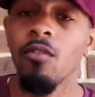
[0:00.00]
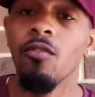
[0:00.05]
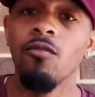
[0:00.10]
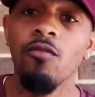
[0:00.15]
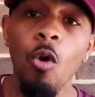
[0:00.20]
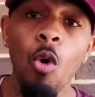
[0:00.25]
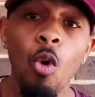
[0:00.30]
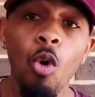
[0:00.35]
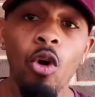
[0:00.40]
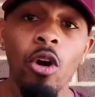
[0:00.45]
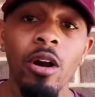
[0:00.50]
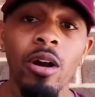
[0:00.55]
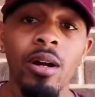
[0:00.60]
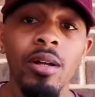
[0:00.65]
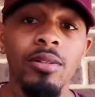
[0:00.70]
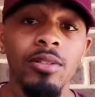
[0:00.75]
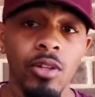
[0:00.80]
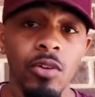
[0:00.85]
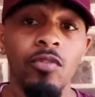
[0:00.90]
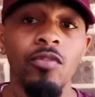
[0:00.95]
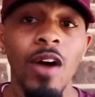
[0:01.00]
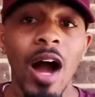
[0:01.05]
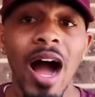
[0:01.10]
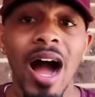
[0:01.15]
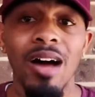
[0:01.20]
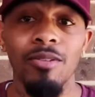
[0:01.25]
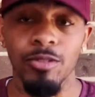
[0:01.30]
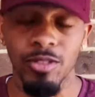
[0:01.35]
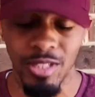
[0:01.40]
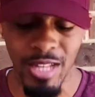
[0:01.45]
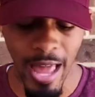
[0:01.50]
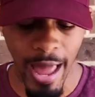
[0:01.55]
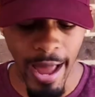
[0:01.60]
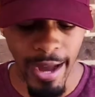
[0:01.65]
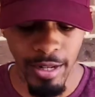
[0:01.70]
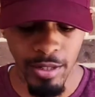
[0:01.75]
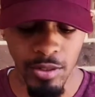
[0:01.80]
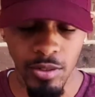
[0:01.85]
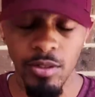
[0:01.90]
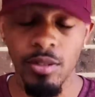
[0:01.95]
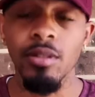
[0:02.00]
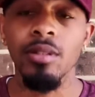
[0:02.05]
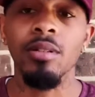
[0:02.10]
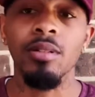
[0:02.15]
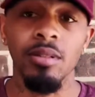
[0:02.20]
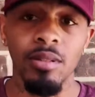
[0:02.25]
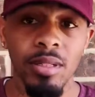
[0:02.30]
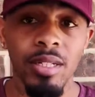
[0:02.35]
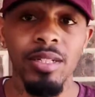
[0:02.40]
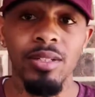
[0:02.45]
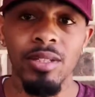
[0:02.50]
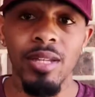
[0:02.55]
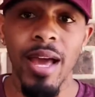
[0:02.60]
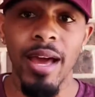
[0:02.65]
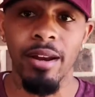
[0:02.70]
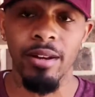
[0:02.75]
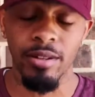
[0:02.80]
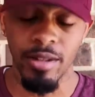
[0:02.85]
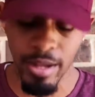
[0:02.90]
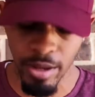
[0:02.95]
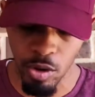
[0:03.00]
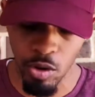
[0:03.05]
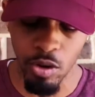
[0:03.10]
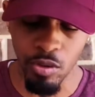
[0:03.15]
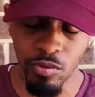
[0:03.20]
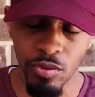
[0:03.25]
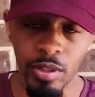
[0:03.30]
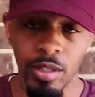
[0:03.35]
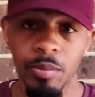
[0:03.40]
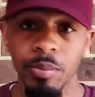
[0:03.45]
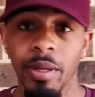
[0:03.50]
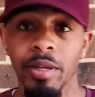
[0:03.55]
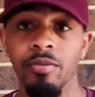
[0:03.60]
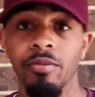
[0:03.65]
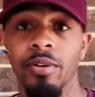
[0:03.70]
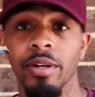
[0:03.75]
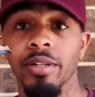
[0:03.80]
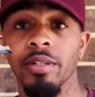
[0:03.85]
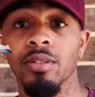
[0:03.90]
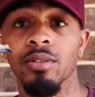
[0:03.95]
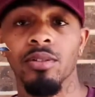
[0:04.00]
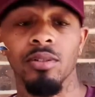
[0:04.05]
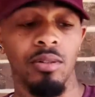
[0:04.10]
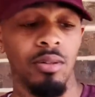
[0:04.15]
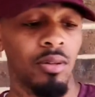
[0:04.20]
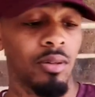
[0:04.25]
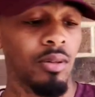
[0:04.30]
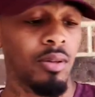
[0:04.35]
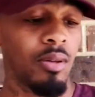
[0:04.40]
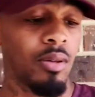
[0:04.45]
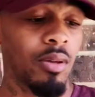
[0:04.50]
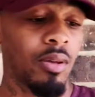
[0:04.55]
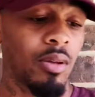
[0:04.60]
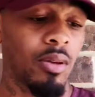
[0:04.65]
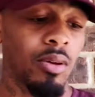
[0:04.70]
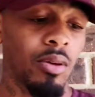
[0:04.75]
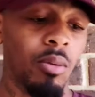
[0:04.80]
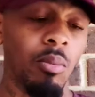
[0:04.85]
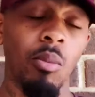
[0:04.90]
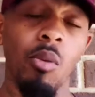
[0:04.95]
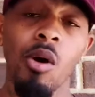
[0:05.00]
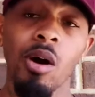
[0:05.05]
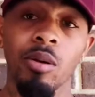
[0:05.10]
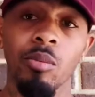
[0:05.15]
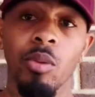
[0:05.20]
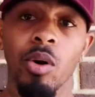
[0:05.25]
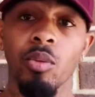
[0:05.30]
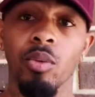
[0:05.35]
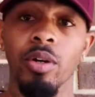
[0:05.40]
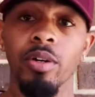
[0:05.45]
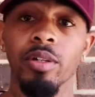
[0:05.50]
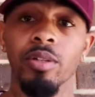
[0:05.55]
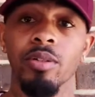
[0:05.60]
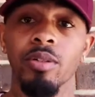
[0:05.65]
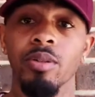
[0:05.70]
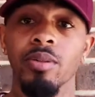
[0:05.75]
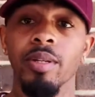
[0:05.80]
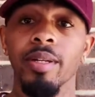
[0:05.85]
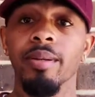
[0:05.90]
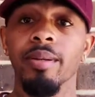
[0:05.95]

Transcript: 4 to 5 sacks this Saturday on Felipe Franks. Mark my words on that.